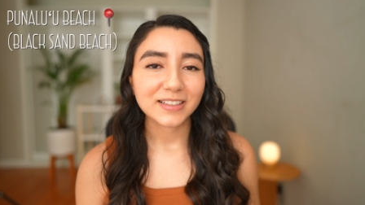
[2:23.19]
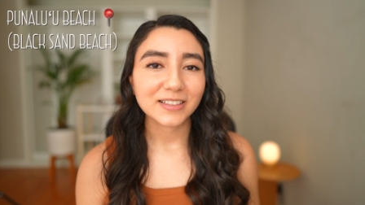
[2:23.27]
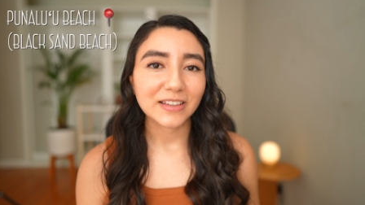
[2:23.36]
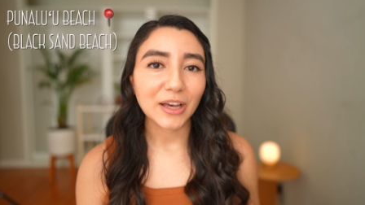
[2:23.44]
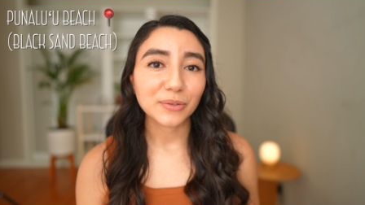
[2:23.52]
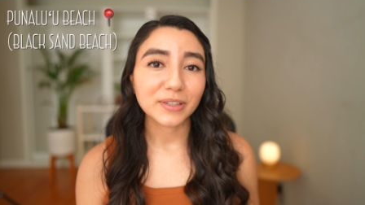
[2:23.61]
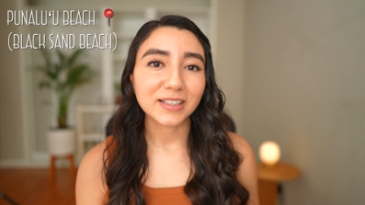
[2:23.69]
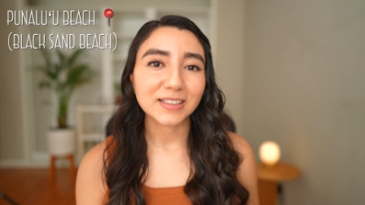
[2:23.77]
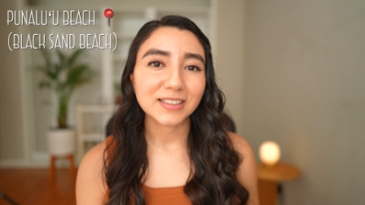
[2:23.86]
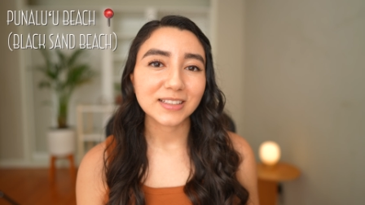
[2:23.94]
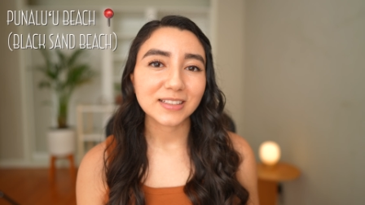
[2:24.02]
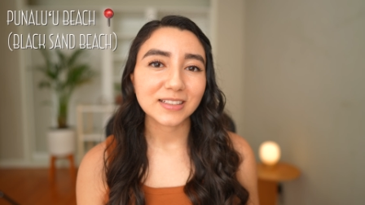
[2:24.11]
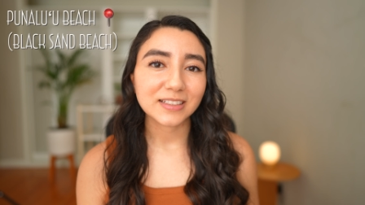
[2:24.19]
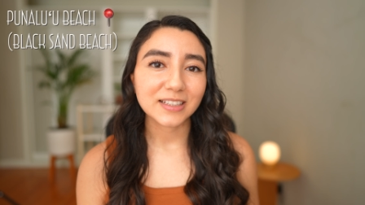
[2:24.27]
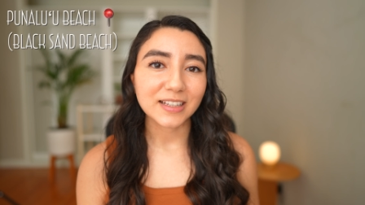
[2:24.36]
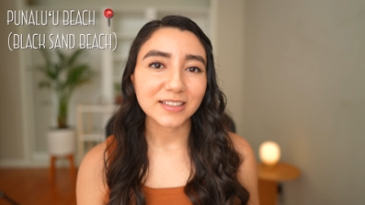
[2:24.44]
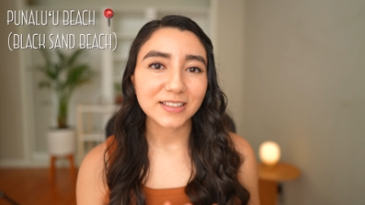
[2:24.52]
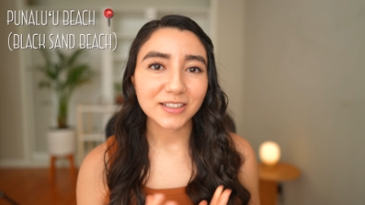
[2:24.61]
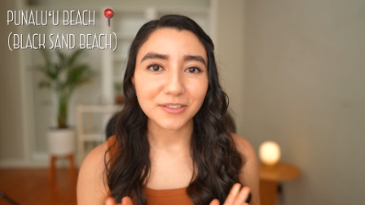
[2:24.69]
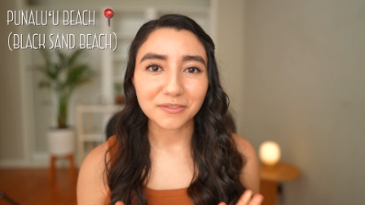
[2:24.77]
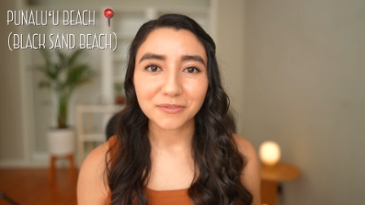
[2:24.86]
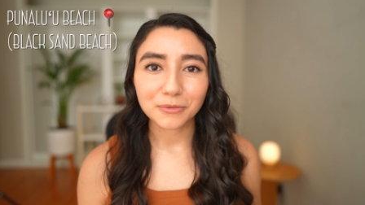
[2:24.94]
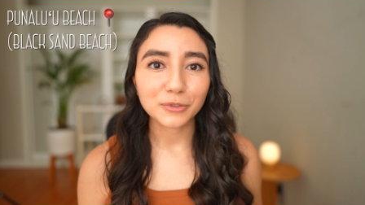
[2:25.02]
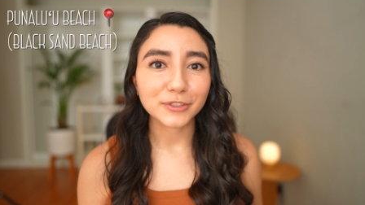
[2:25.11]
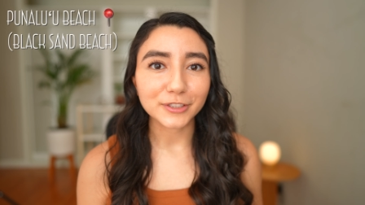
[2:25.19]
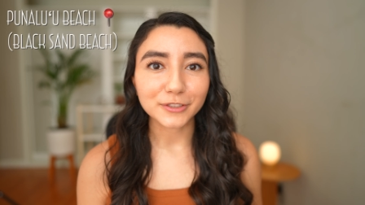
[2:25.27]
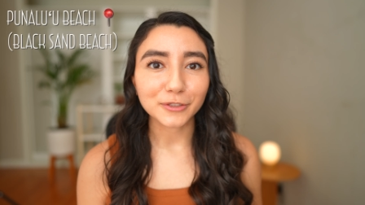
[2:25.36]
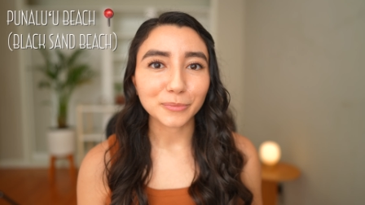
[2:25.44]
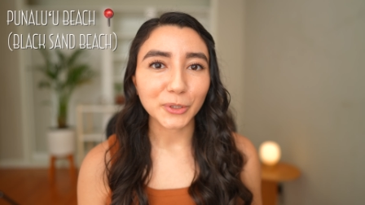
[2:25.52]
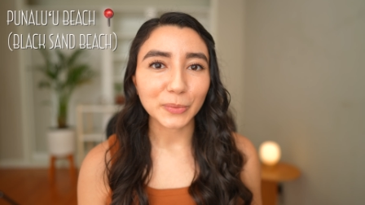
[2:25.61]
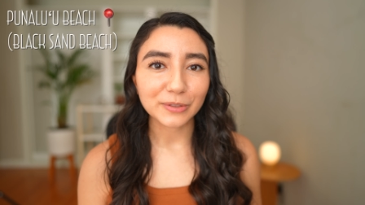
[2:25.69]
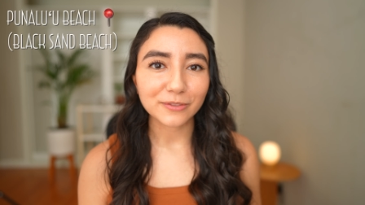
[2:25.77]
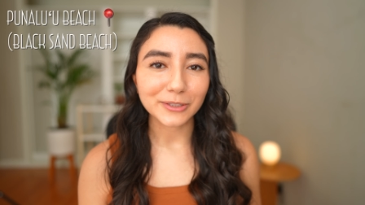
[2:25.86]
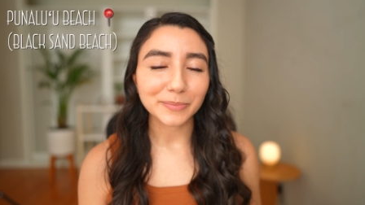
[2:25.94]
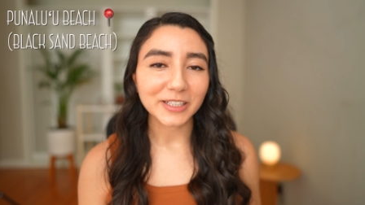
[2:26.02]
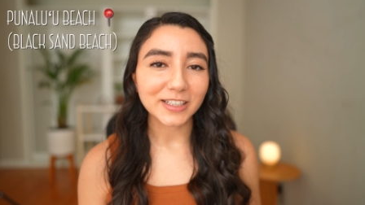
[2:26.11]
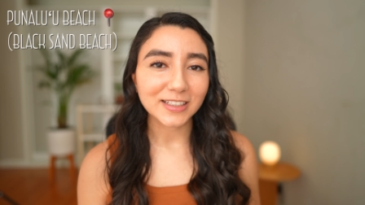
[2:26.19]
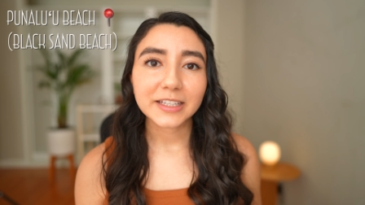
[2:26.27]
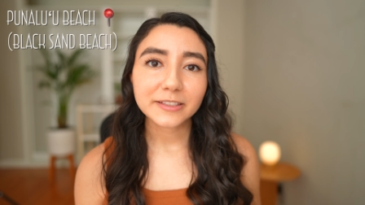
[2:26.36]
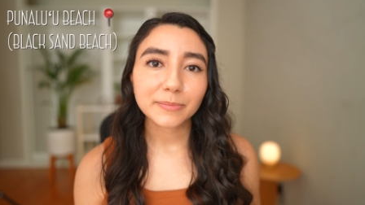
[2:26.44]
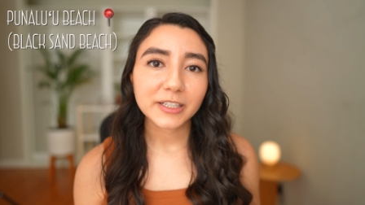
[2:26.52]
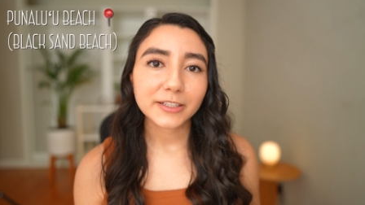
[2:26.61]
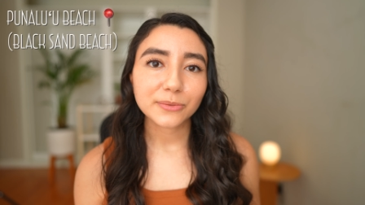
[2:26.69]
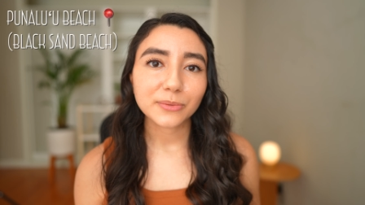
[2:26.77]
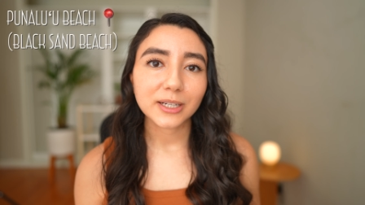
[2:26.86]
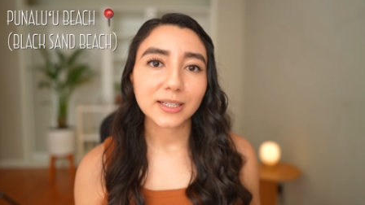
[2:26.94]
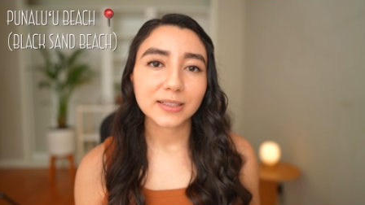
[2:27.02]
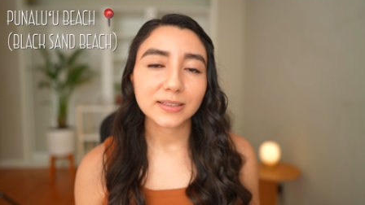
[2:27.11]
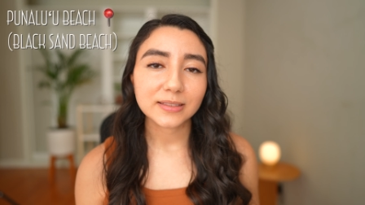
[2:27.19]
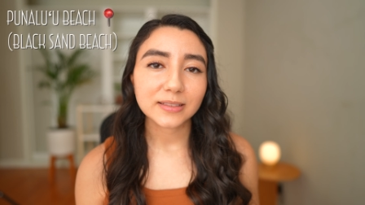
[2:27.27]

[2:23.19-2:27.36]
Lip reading: So that was just a full circle moment for me. This beach was